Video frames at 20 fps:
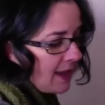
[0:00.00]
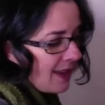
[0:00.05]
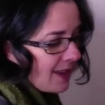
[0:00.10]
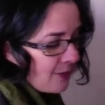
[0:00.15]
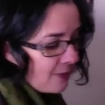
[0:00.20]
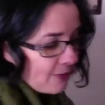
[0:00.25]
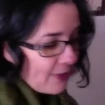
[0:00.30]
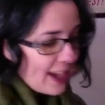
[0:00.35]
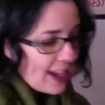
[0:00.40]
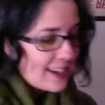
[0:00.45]

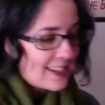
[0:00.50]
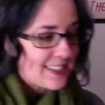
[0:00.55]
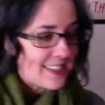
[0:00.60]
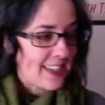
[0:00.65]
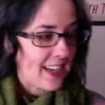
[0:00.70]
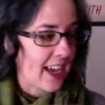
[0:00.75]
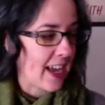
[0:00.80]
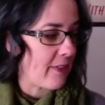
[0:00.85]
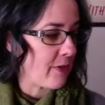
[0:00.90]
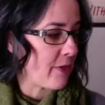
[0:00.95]
In fact,
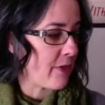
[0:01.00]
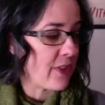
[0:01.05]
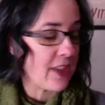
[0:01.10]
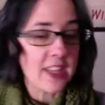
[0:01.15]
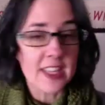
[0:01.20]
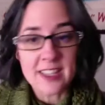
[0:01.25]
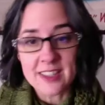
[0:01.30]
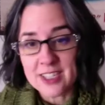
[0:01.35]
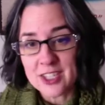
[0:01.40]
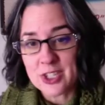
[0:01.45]
I have a
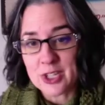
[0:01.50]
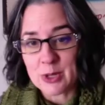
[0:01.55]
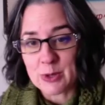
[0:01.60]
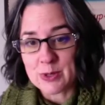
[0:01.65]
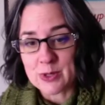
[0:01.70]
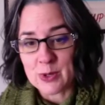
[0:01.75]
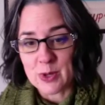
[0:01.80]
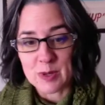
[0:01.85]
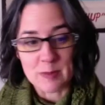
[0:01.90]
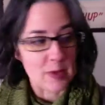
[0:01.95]
feeling the show
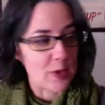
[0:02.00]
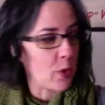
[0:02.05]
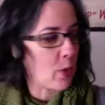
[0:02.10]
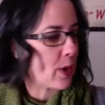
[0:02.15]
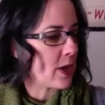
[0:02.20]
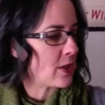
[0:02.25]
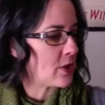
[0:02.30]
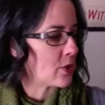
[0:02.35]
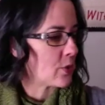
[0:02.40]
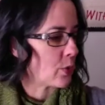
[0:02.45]
is going to be
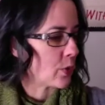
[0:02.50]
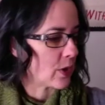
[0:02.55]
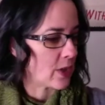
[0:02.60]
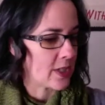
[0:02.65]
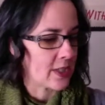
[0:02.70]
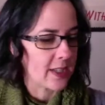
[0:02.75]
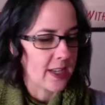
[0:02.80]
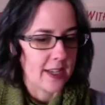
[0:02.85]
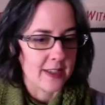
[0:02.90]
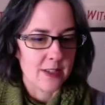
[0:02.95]
quite
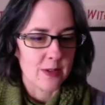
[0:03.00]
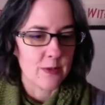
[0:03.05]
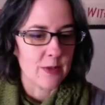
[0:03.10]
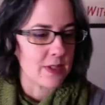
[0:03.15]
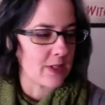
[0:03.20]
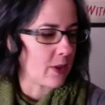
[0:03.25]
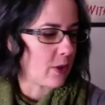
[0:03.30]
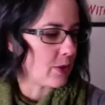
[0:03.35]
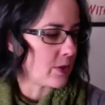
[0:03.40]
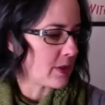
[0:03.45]
short as a
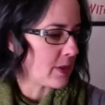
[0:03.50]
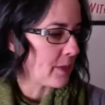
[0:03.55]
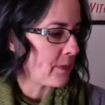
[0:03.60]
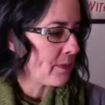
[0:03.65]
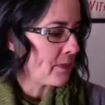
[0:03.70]
result.